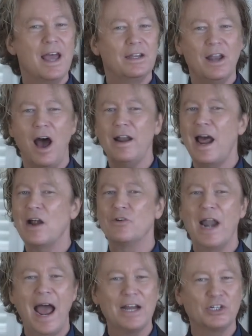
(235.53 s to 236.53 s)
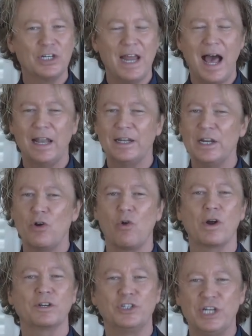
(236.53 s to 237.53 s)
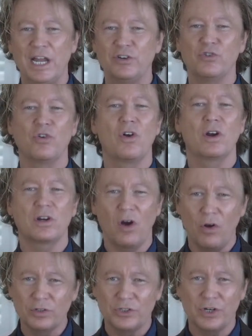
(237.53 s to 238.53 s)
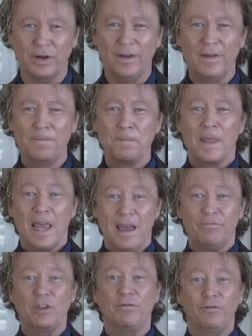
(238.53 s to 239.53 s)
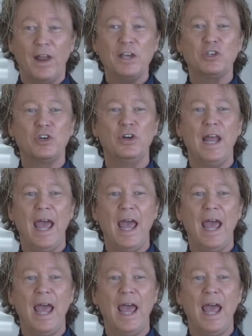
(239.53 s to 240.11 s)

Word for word: not our nationality or our gender or culture. If the flesh could